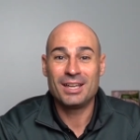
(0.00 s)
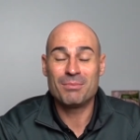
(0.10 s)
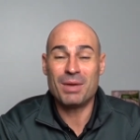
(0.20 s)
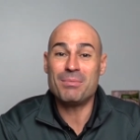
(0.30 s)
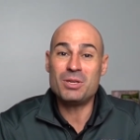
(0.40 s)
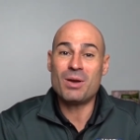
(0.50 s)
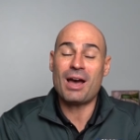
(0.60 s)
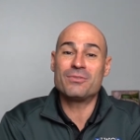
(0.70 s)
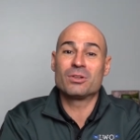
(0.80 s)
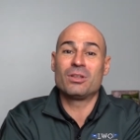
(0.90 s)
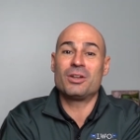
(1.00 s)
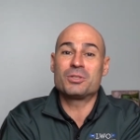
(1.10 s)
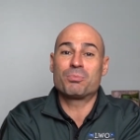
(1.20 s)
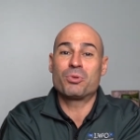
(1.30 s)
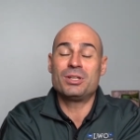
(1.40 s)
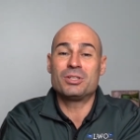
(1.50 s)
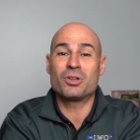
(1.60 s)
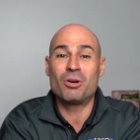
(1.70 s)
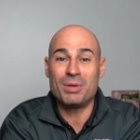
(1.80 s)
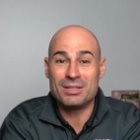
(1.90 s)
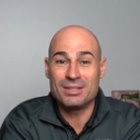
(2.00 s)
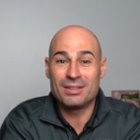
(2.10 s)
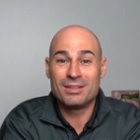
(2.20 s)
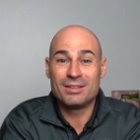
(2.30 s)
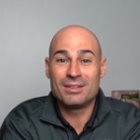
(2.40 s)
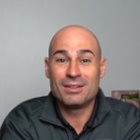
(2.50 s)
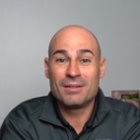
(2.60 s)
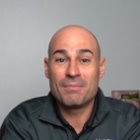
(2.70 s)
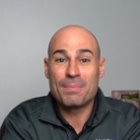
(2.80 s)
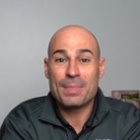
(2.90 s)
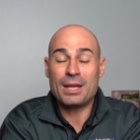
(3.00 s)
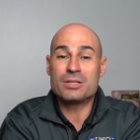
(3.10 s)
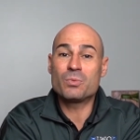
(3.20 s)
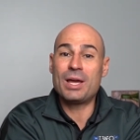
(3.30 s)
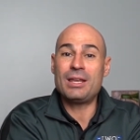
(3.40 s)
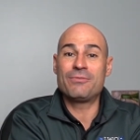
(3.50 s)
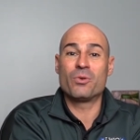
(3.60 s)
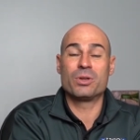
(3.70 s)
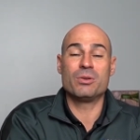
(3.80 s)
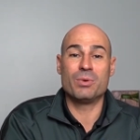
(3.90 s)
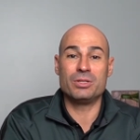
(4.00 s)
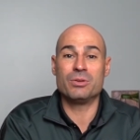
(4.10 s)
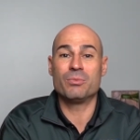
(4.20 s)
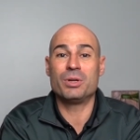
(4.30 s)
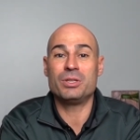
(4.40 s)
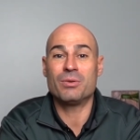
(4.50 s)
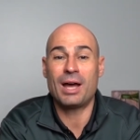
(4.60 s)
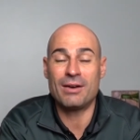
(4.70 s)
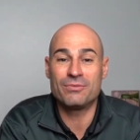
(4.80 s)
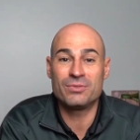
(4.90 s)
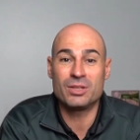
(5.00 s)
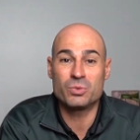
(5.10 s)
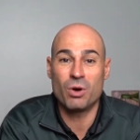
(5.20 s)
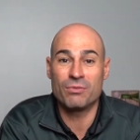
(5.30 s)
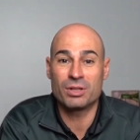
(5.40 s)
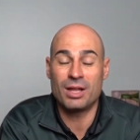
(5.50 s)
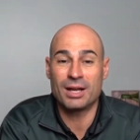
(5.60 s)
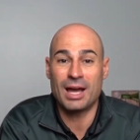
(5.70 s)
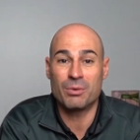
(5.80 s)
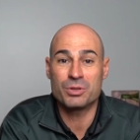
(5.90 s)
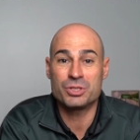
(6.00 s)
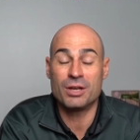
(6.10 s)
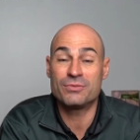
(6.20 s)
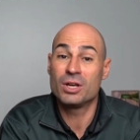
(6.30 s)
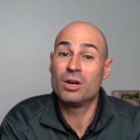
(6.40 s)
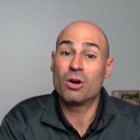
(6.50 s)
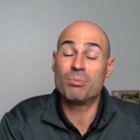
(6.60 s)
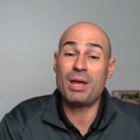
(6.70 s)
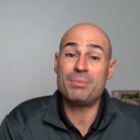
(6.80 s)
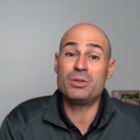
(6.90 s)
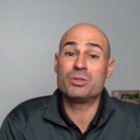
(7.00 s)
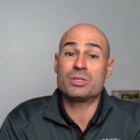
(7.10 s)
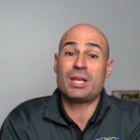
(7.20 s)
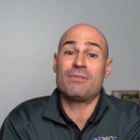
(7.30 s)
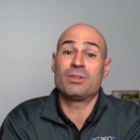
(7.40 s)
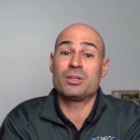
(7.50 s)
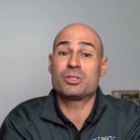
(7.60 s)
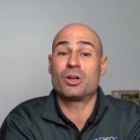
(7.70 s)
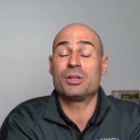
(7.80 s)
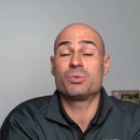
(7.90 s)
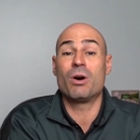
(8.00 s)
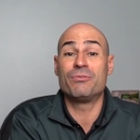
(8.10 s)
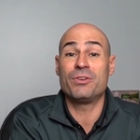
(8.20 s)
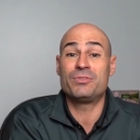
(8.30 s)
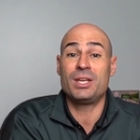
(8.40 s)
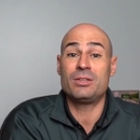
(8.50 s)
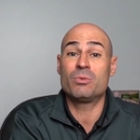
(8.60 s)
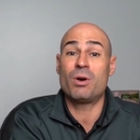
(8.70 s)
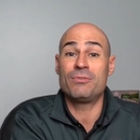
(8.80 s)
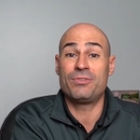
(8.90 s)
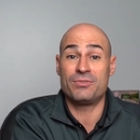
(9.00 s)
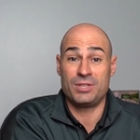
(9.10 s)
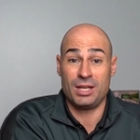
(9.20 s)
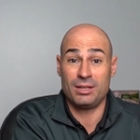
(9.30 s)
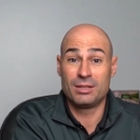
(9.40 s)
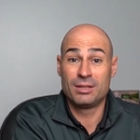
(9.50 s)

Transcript: Maybe you have your lunch predetermined and it's waiting for you when you when you have the 12 o'clock hour shift. Or maybe you just have lunch start at 12:15 to 1:15.